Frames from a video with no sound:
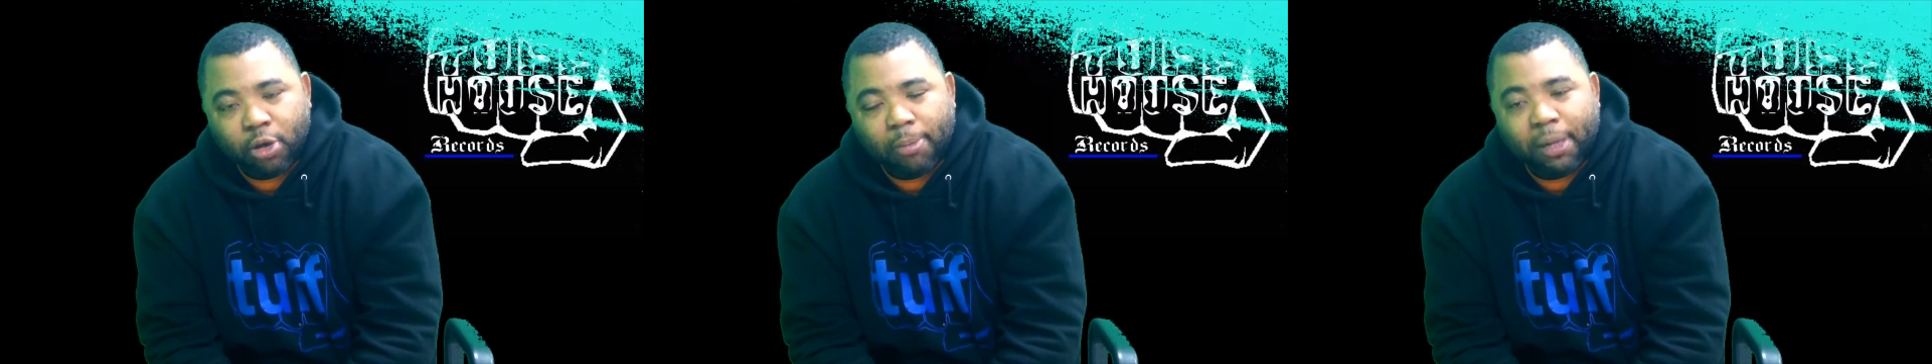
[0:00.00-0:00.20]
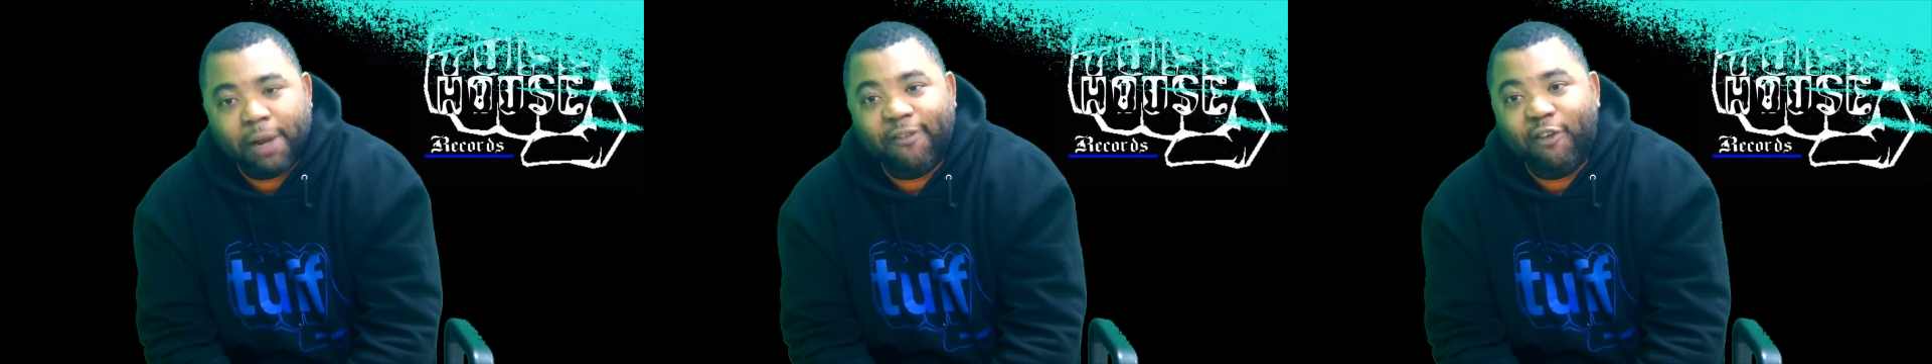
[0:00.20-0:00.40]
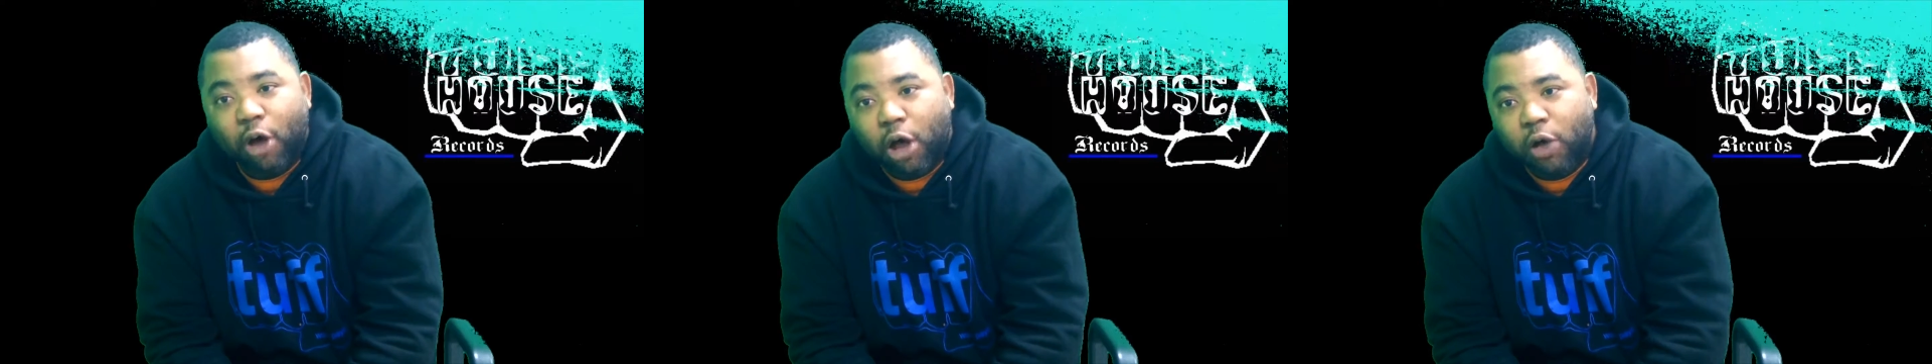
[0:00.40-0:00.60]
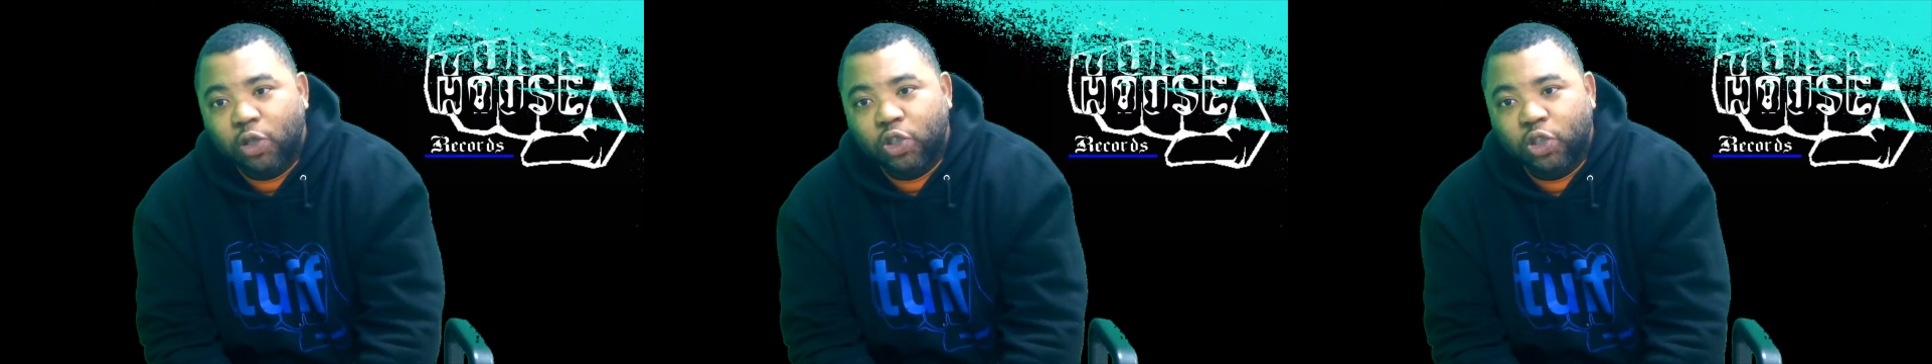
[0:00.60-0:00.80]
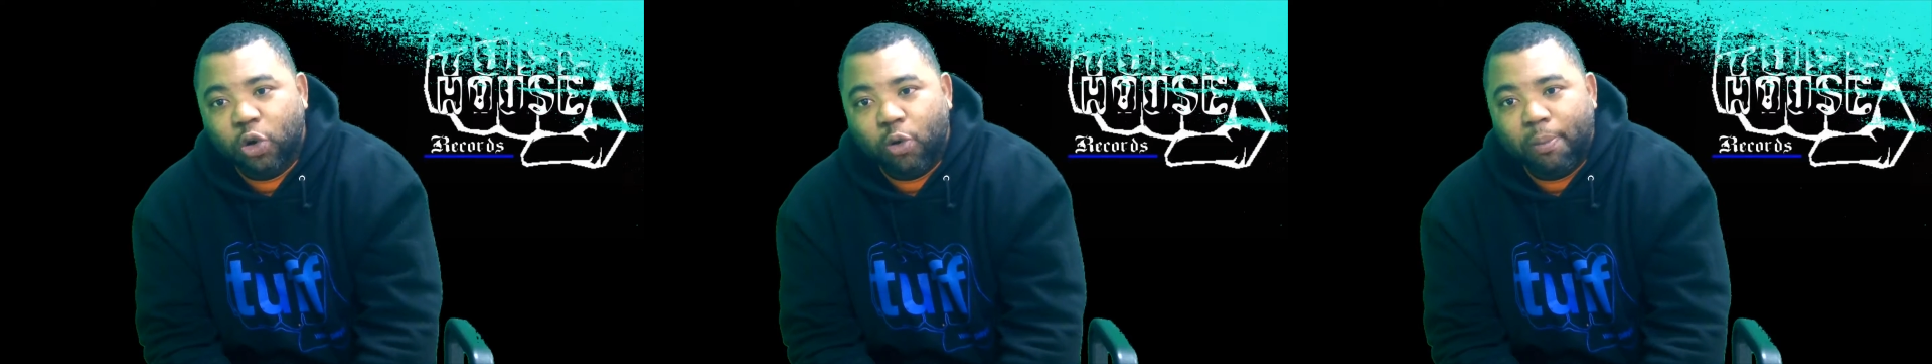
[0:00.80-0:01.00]
but I've
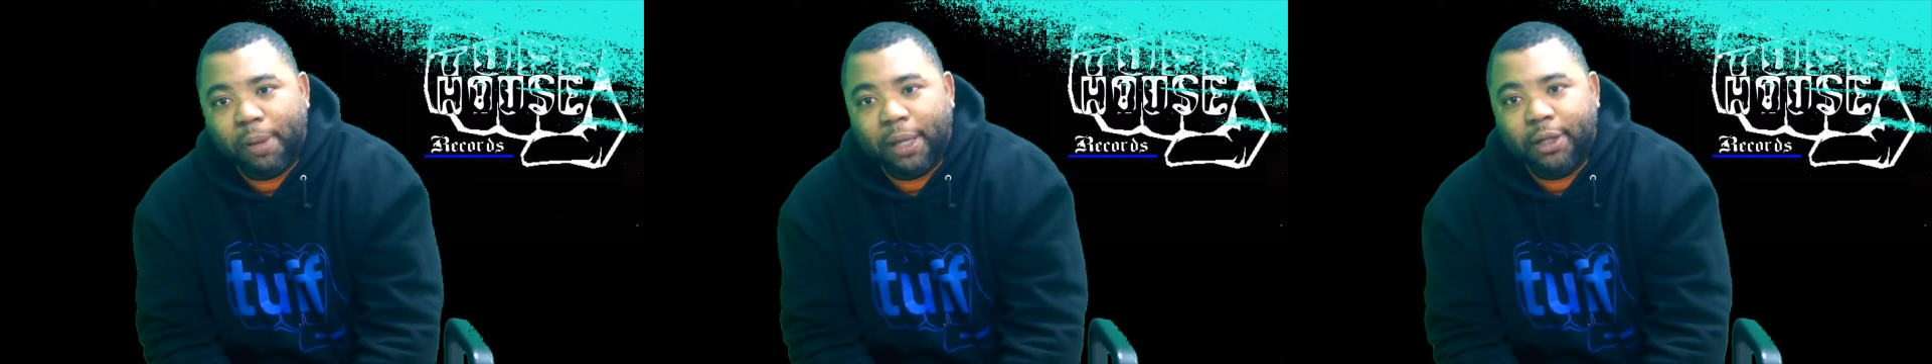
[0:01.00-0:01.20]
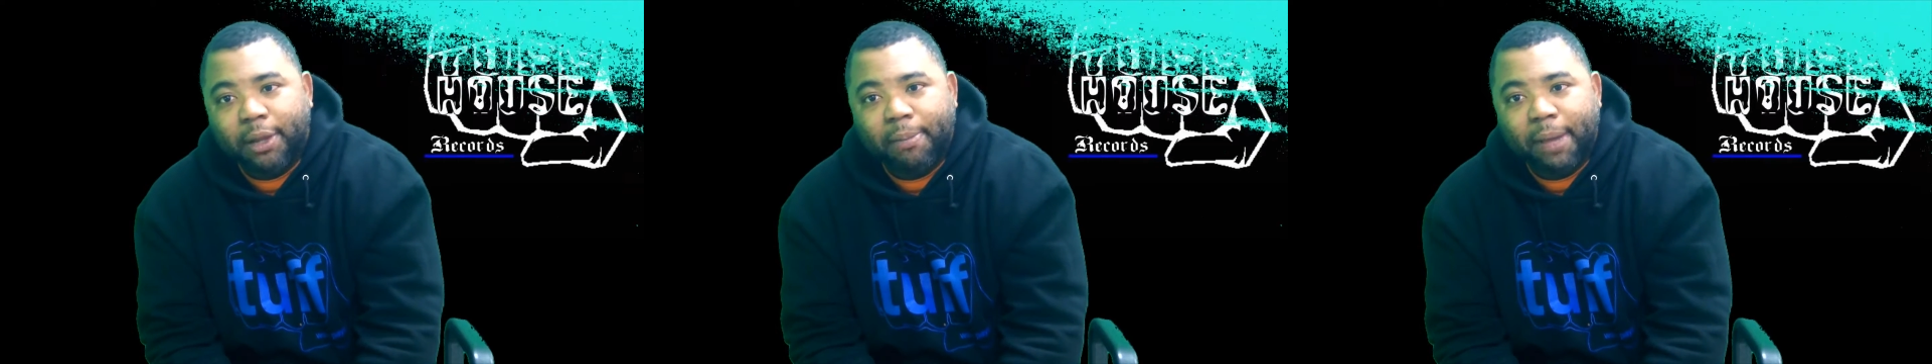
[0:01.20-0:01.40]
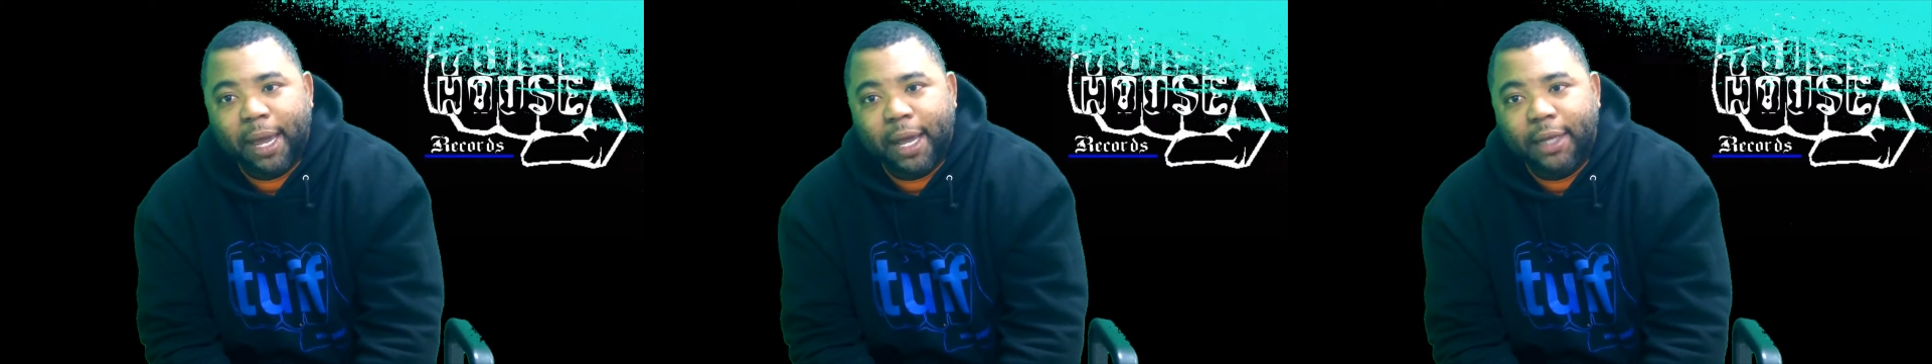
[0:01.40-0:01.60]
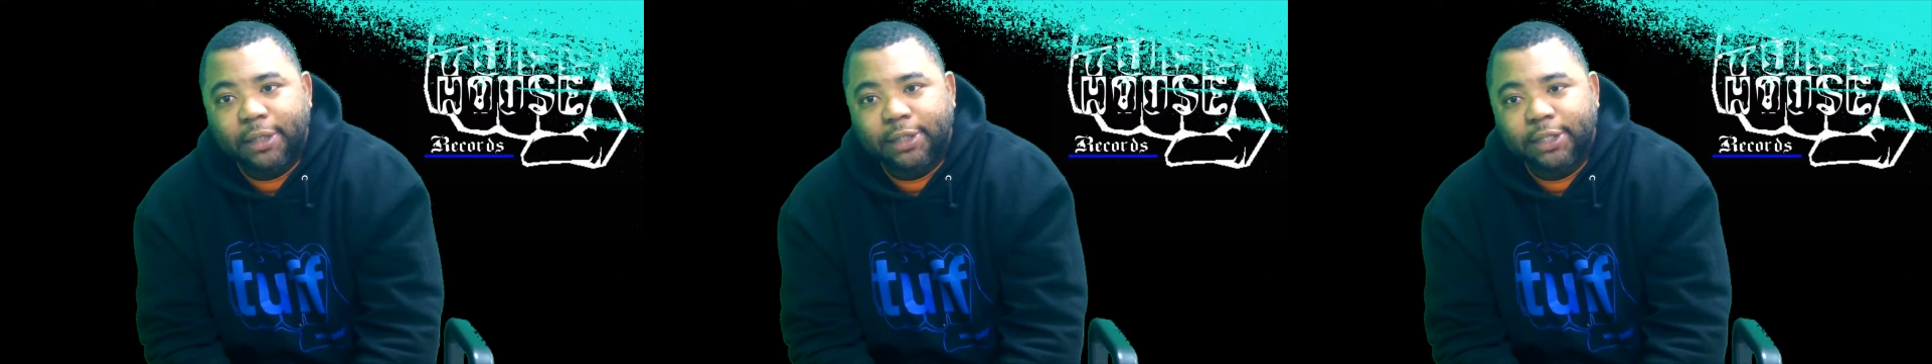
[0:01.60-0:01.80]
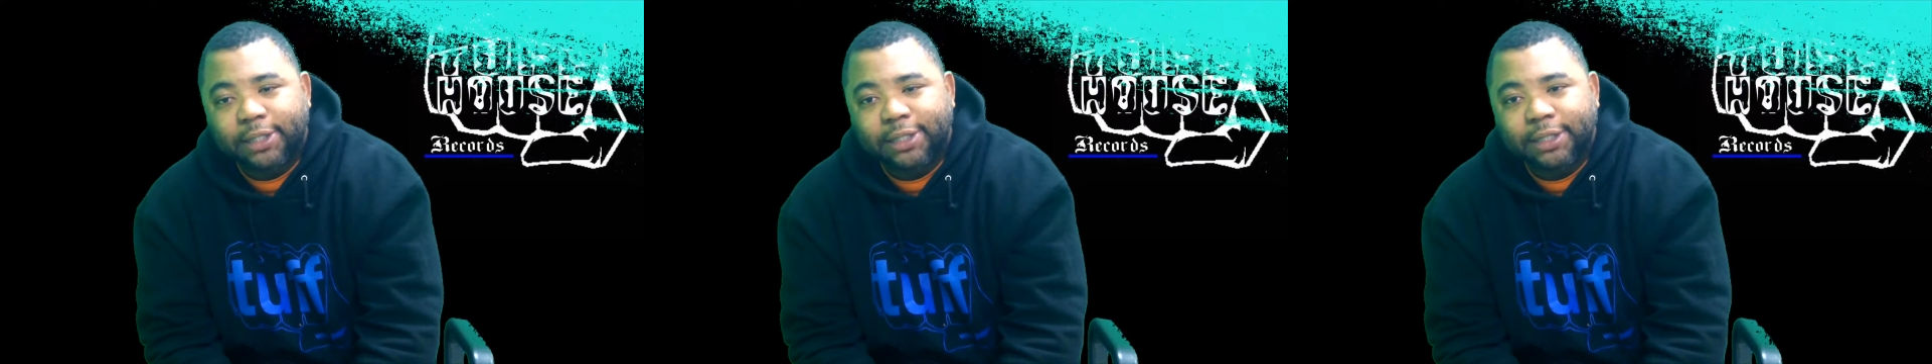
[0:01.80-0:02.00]
also been the
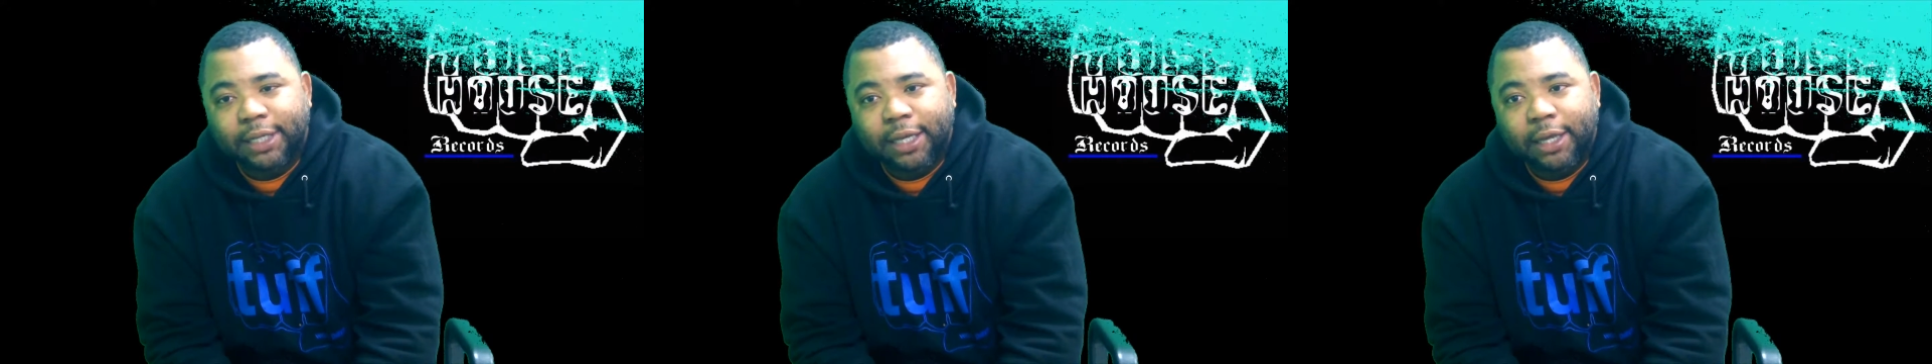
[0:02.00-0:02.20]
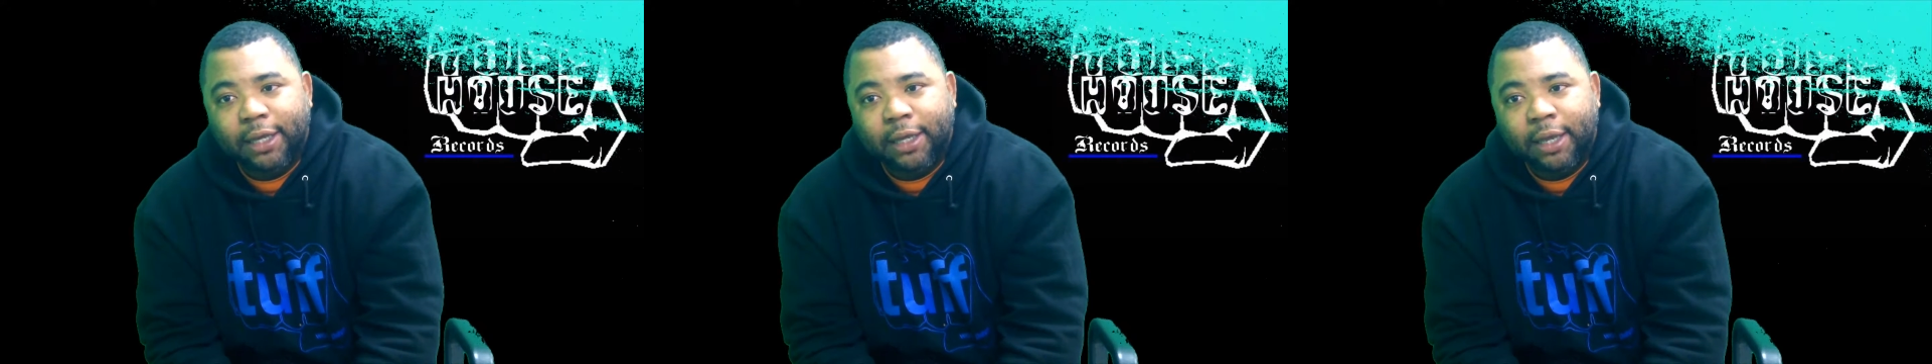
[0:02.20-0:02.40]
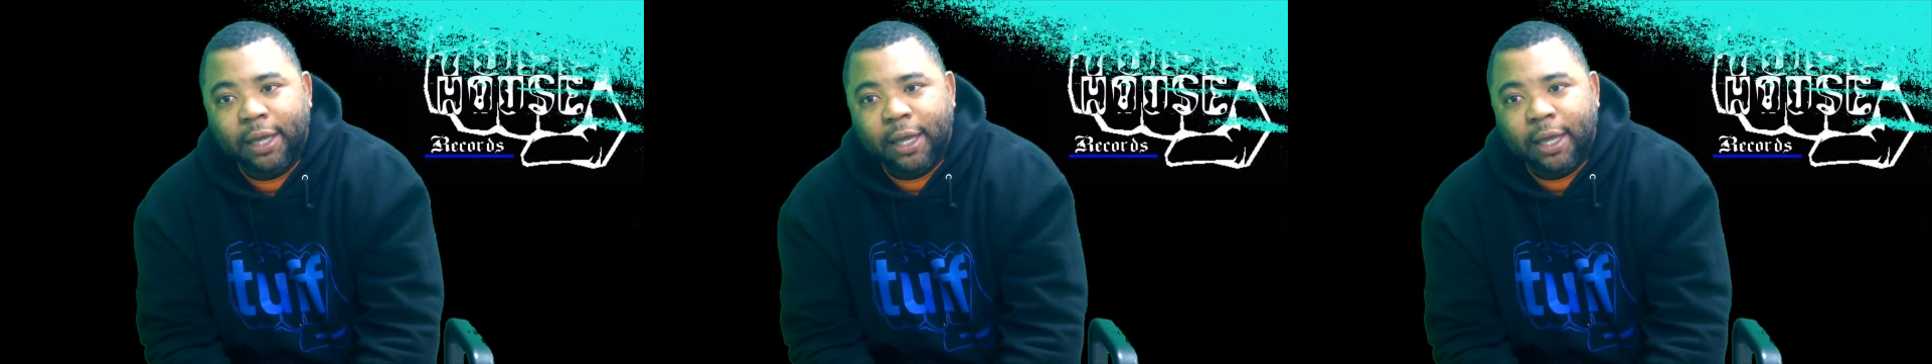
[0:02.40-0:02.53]
man to see